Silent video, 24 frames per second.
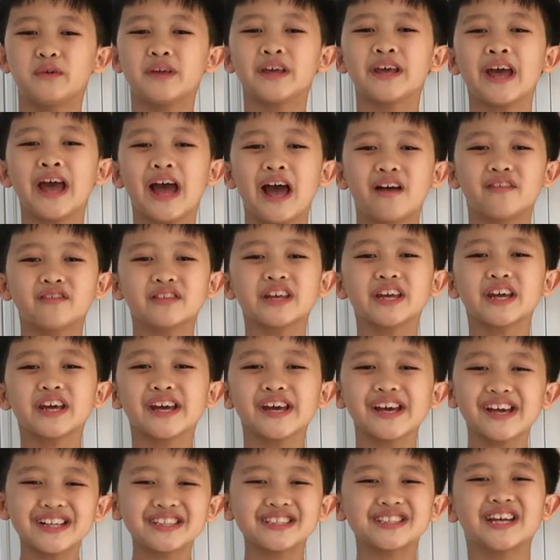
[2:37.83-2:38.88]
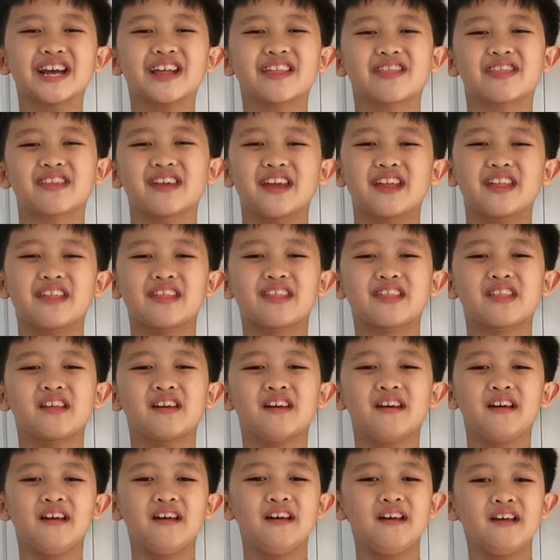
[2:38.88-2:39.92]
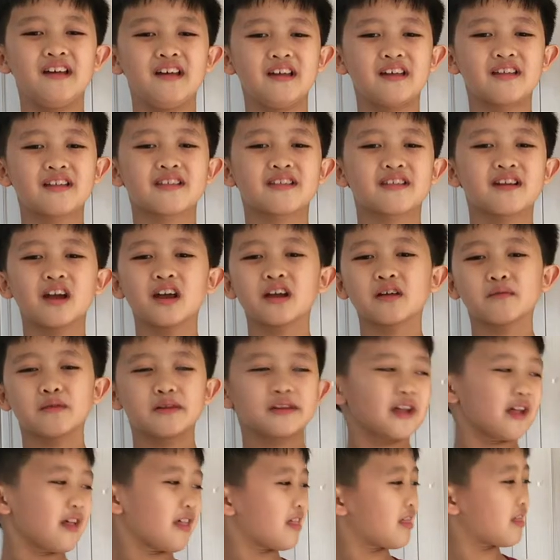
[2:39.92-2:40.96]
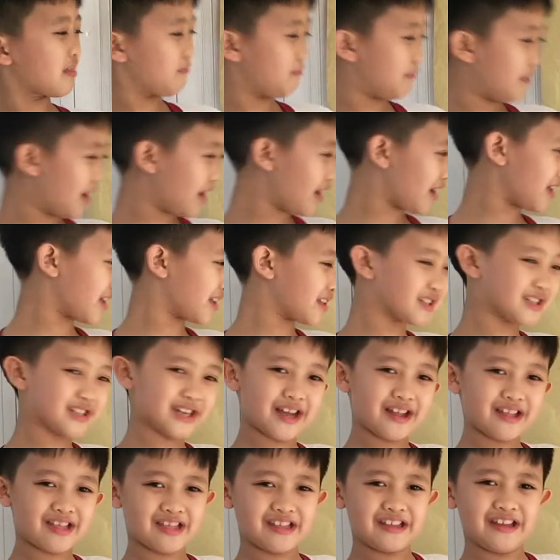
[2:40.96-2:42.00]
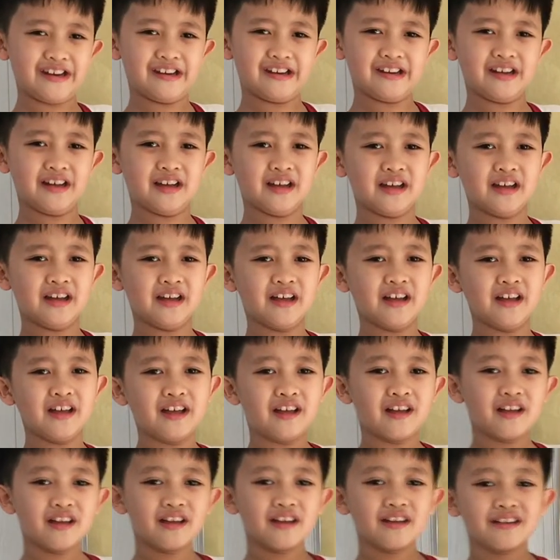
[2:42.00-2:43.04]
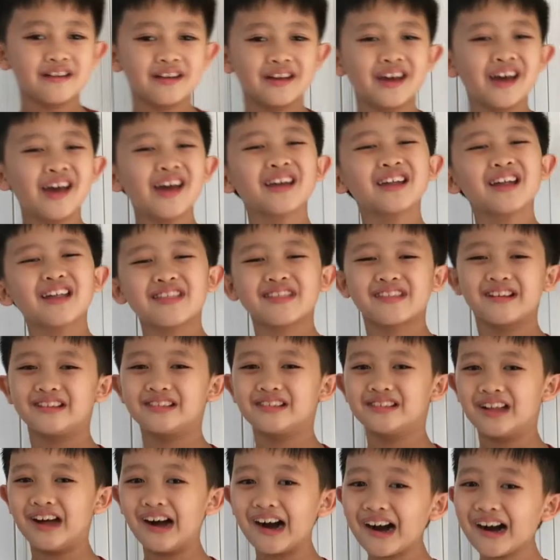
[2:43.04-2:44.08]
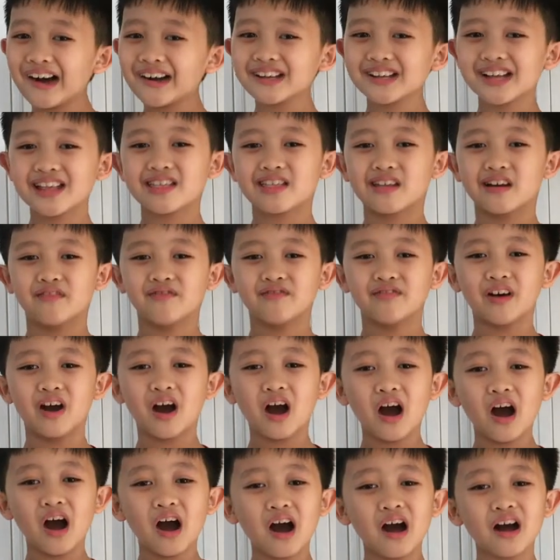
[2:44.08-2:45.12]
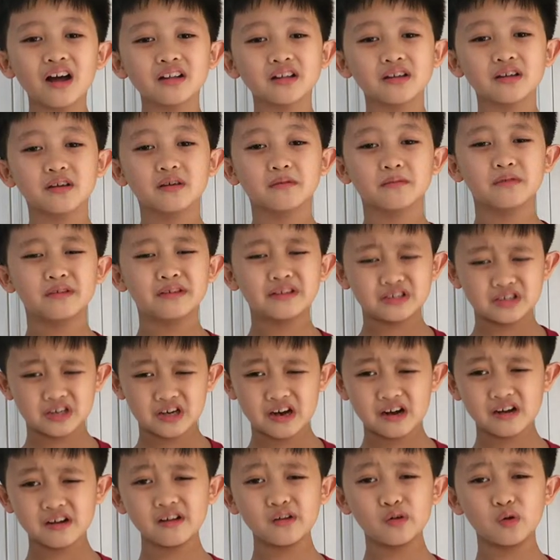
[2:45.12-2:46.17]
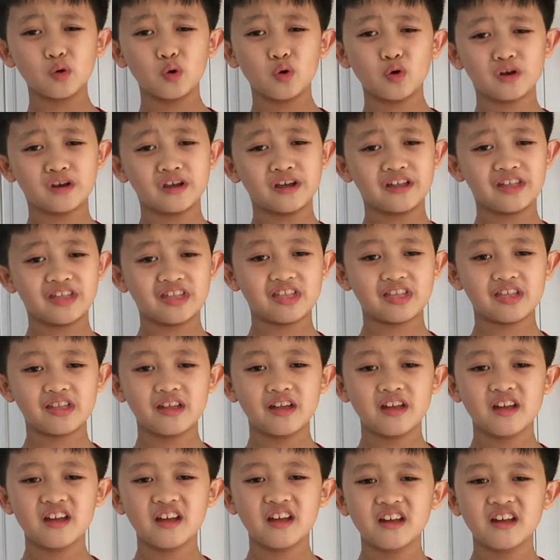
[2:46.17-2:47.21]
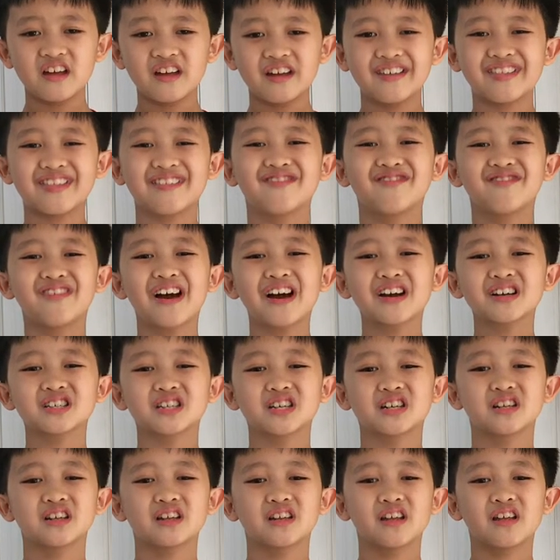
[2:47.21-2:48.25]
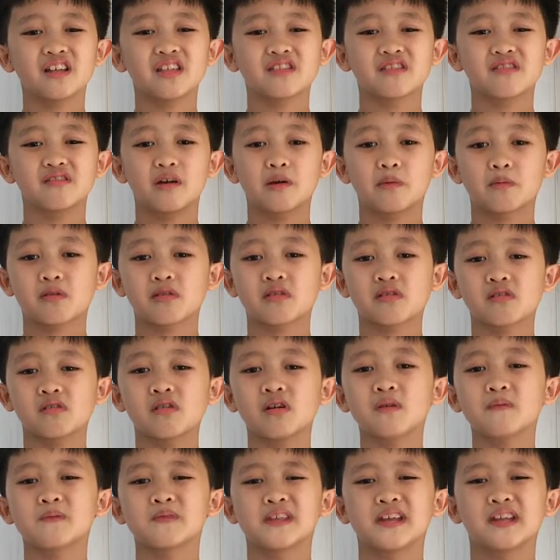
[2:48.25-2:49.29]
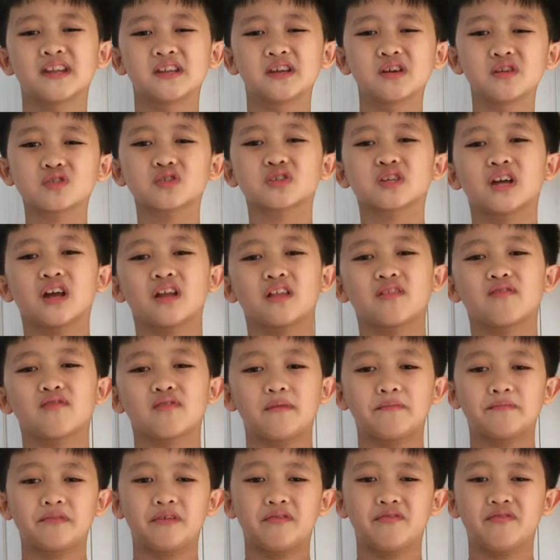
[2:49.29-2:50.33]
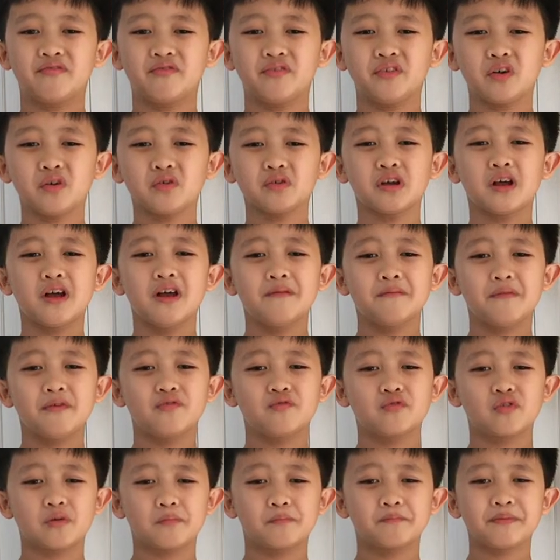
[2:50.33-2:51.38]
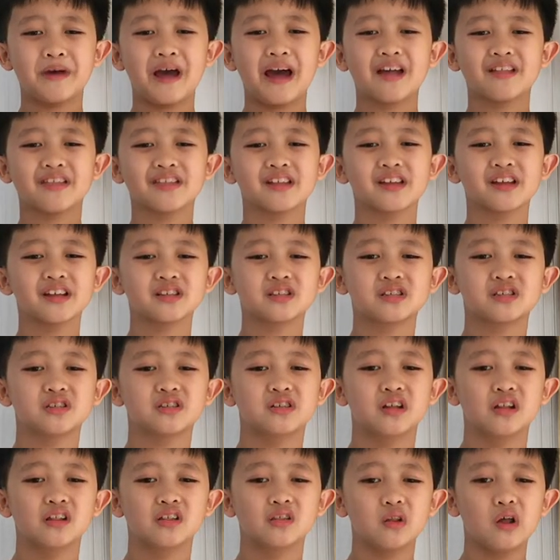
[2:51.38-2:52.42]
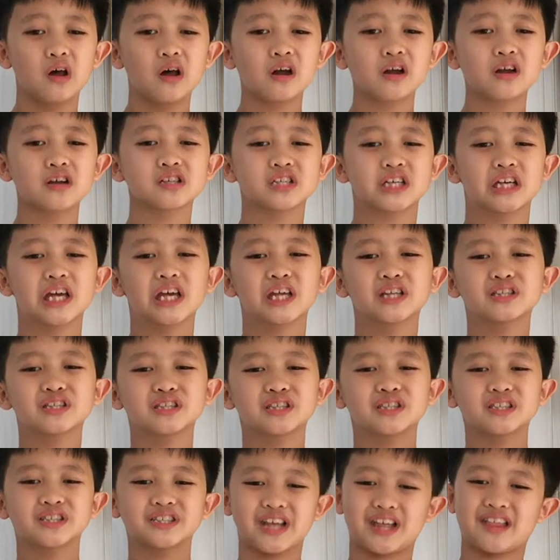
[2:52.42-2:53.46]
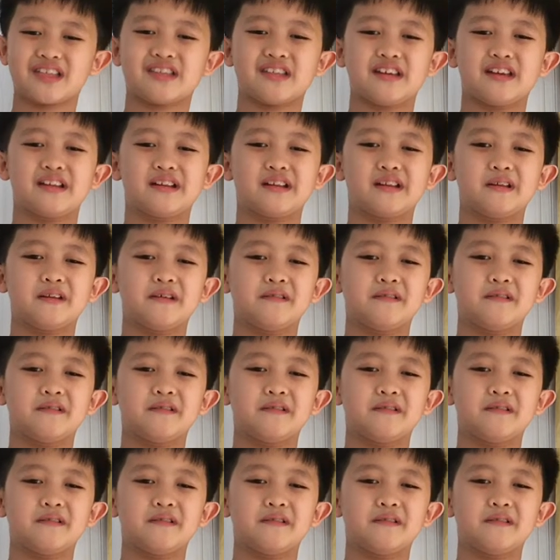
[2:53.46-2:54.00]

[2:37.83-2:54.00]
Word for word: we have the intestines, starting with the small intestine. It is the longest of all the internal organs. Its function is to absorb the nutrients from the food before passing it to the large intestine.